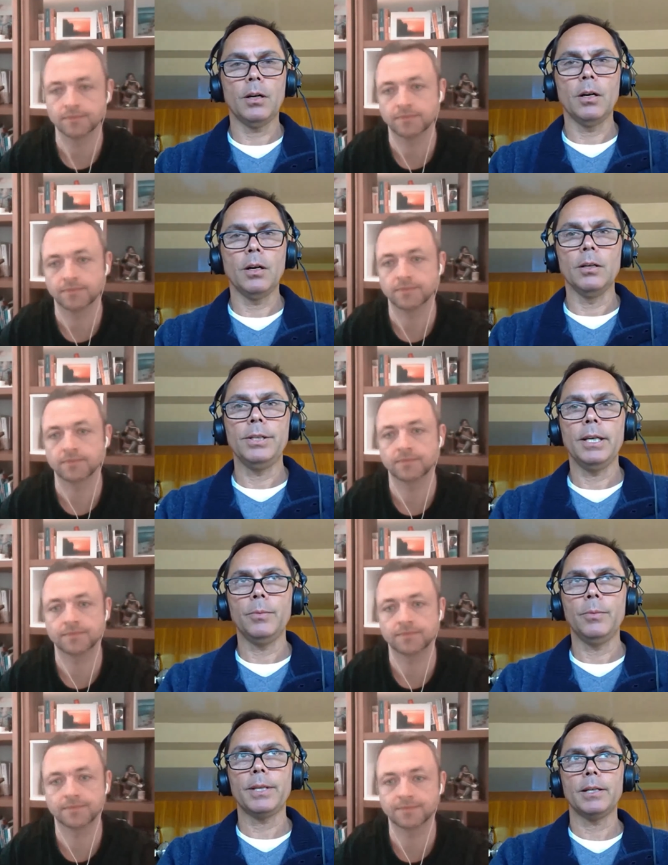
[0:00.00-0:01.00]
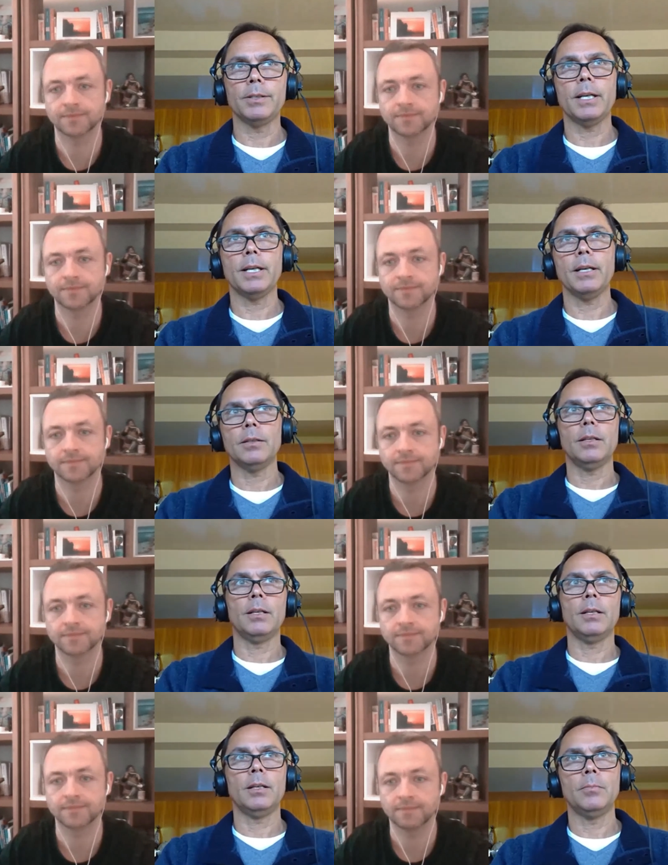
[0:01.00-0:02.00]
Speaker 1: Oh yeah, without a doubt.
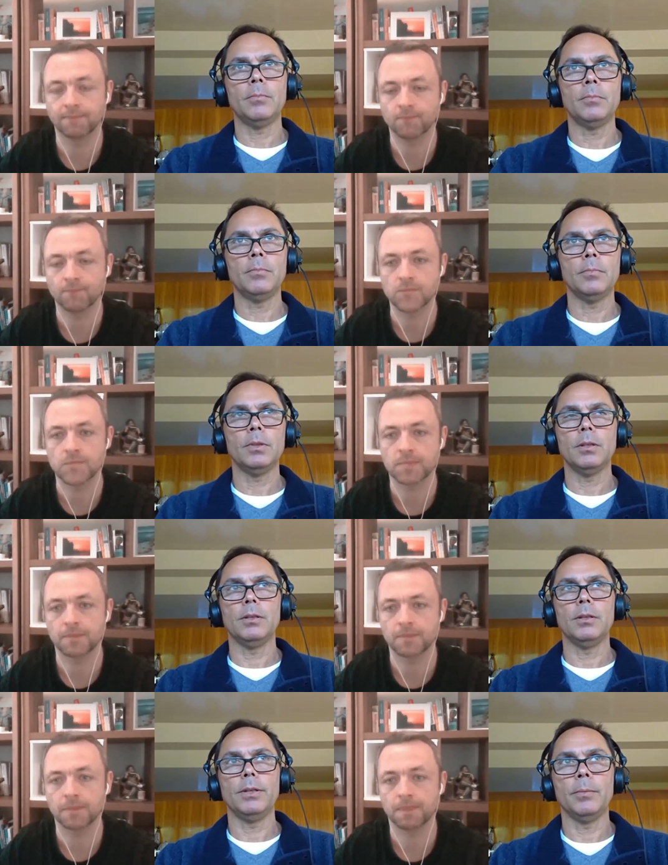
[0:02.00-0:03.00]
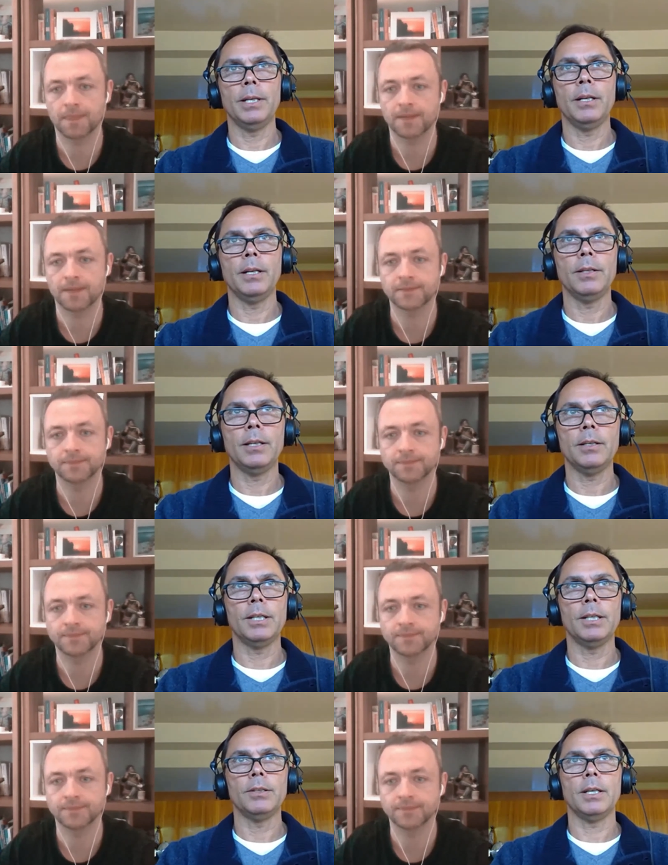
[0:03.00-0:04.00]
Um, I mean, and
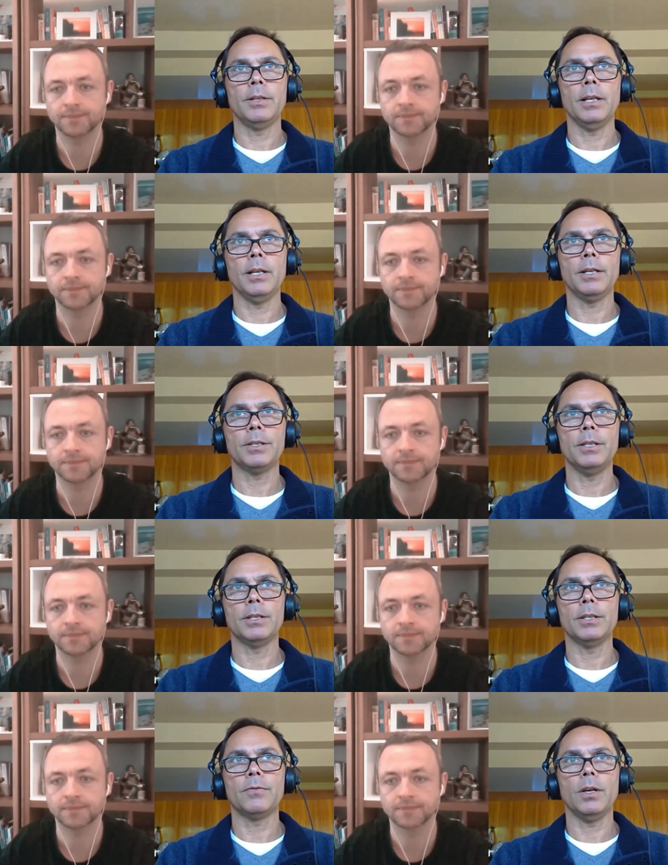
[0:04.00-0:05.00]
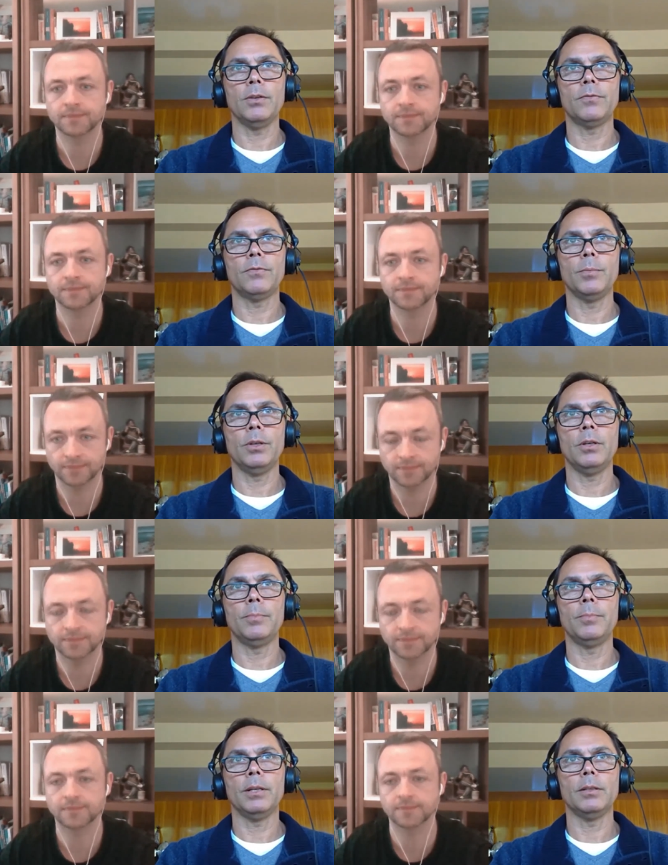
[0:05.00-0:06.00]
and and the legacy that's flowed from
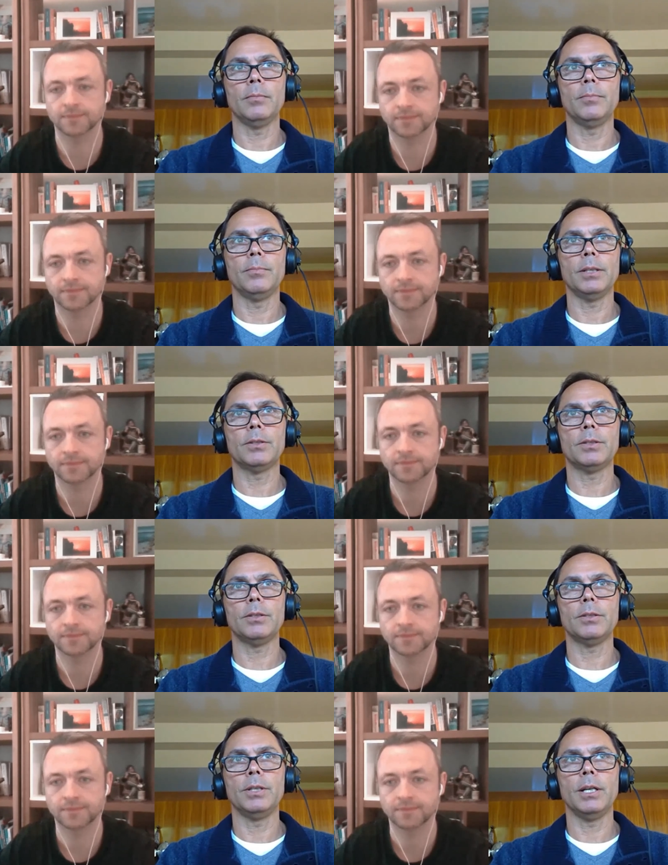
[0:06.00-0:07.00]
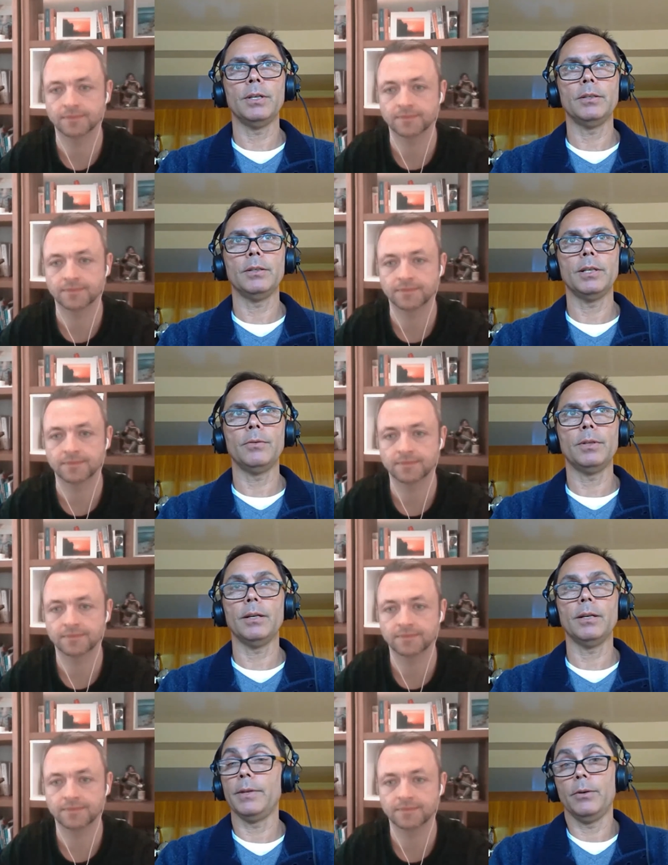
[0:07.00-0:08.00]
her, but but you know, they're
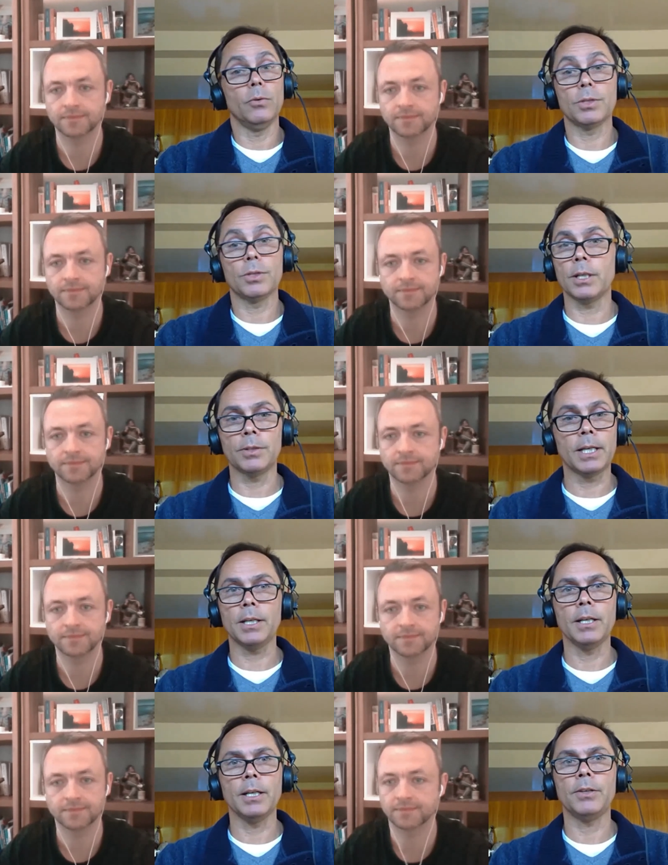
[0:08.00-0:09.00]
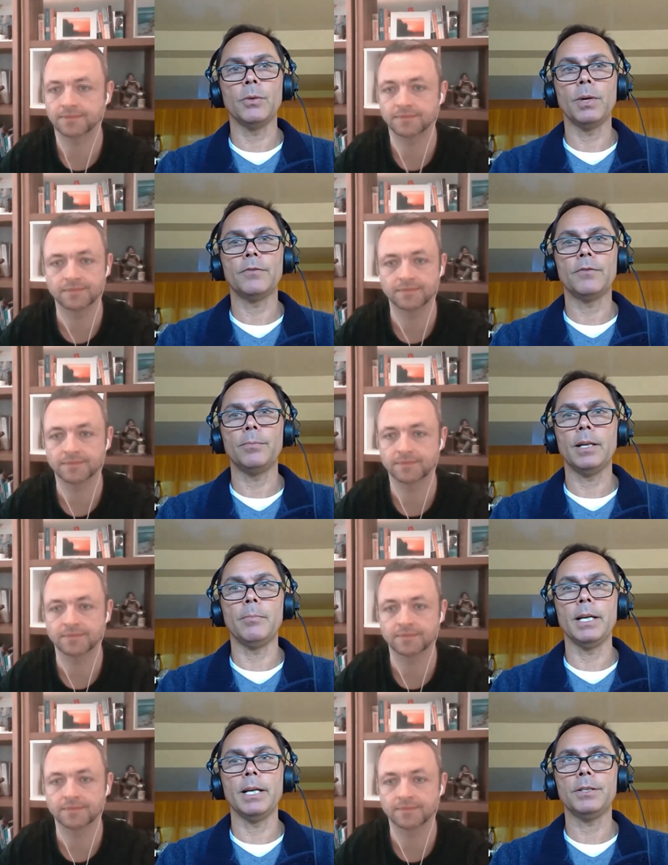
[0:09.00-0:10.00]
they're they're also taking nothing away from
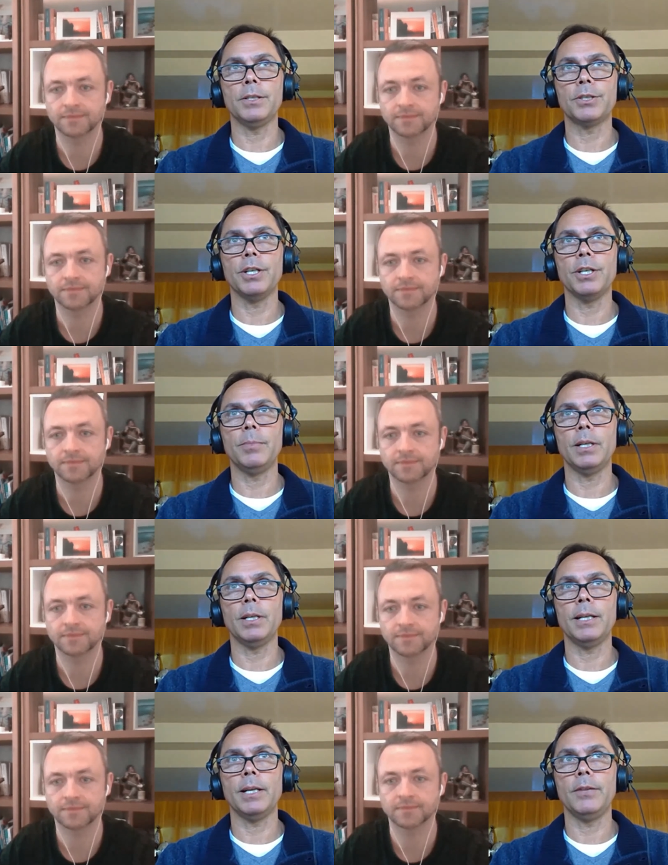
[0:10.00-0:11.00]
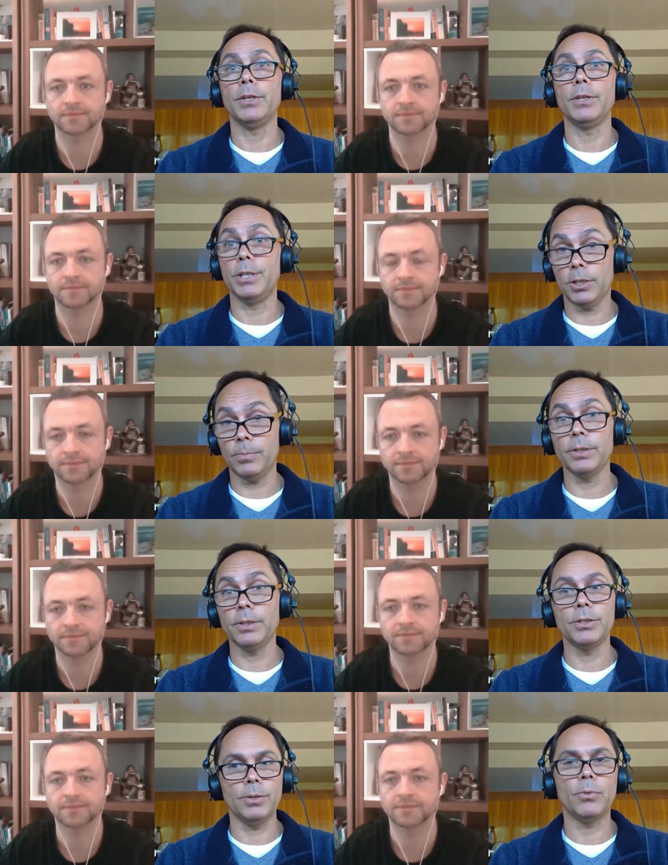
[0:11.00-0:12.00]
that amazing achievement and and the mm.
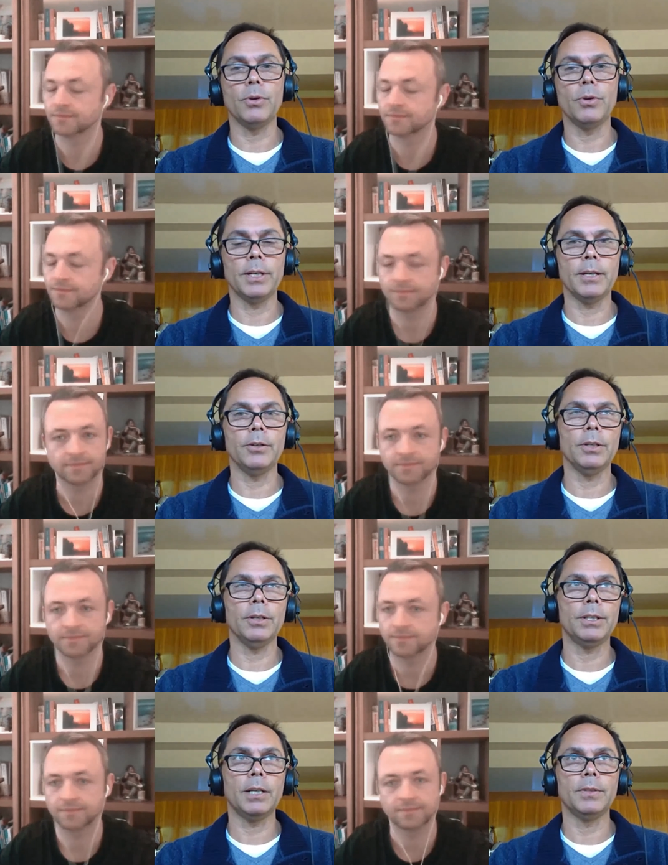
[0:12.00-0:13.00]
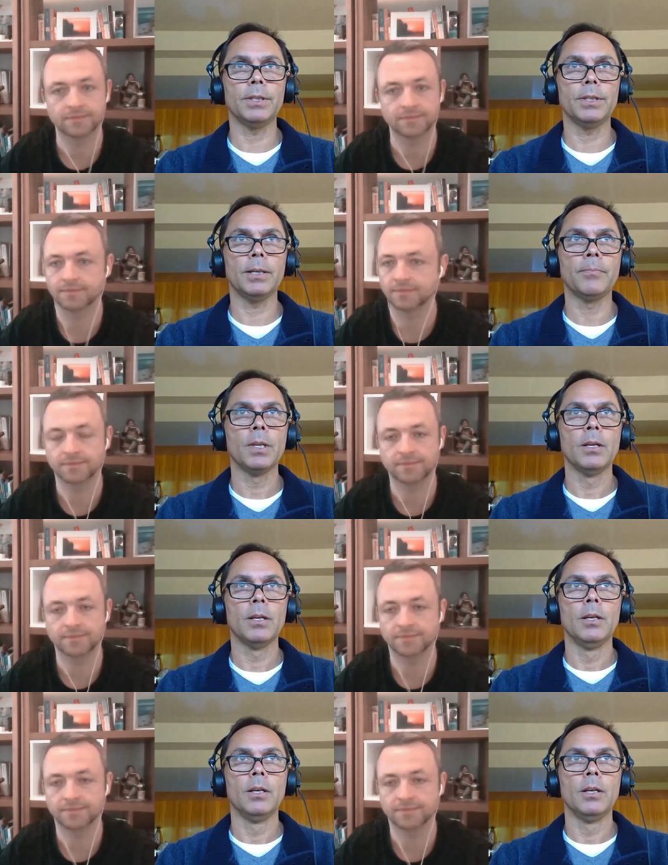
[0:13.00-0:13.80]
discipline, as you pointed out earlier, David. Um,